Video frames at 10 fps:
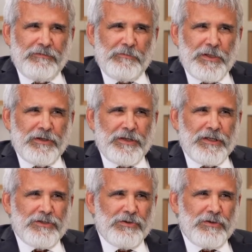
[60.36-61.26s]
from
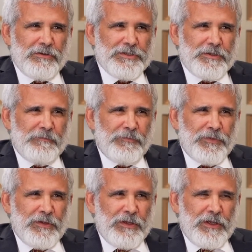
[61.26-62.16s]
internet trolls.
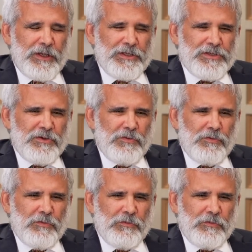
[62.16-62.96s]
And so,